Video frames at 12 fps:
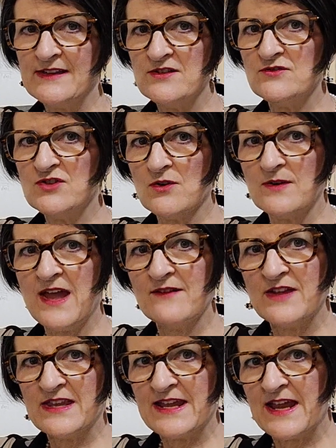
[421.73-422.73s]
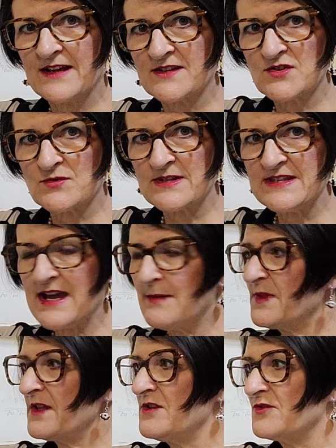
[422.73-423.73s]
and you don't have any extra
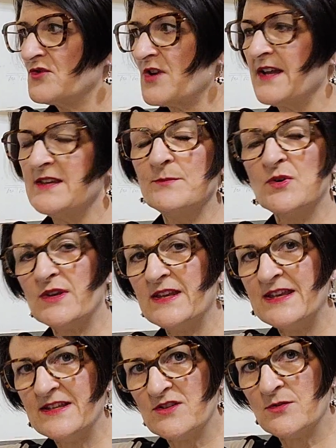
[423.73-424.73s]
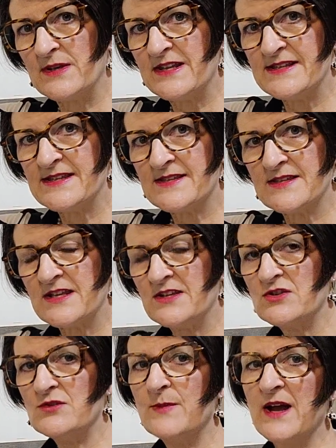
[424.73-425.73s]
depth and you're trying to put it into an existing
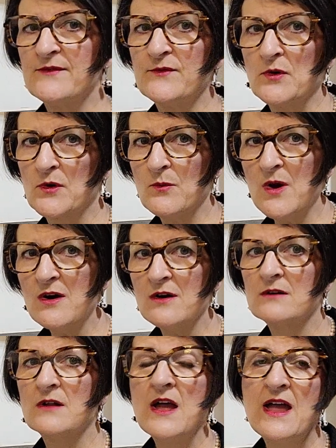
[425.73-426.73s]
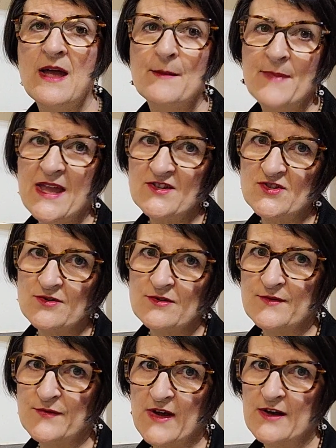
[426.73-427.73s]
2x4 wall, make sure
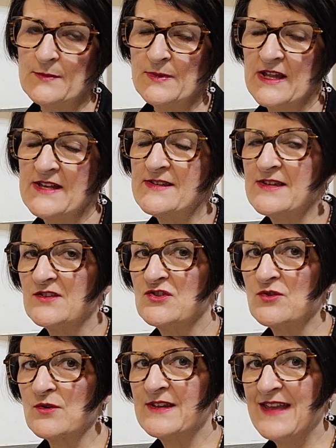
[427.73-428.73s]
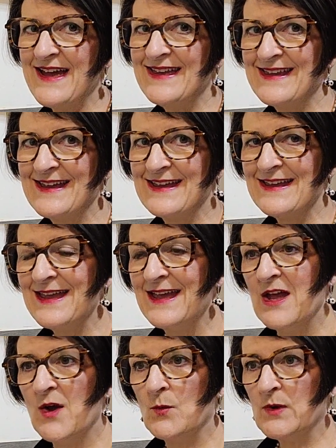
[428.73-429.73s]
the fireplace that you're getting
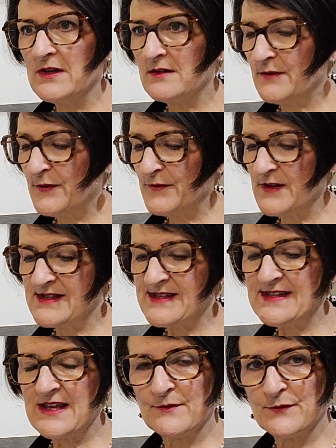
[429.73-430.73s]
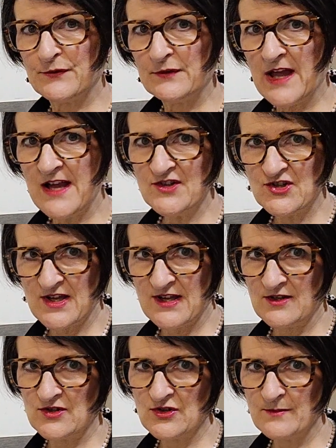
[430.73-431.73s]
will sit flush
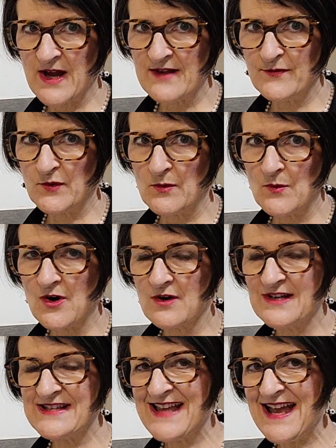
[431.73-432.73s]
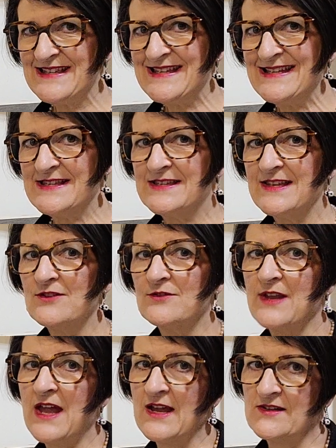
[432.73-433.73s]
in a 2x4 wall, because that's
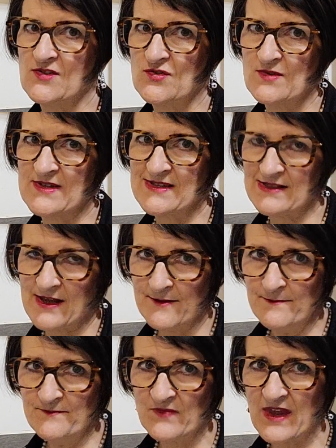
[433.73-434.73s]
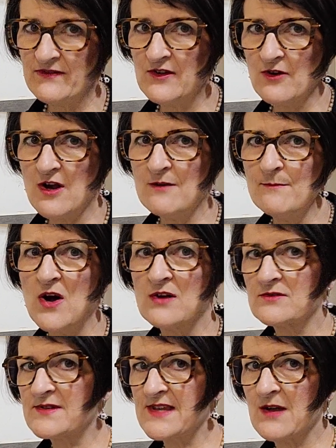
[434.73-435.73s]
considered extra slim, and there are
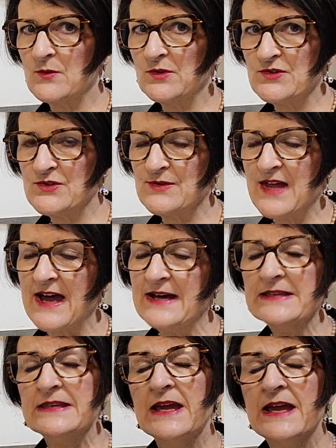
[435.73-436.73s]
models that will do that.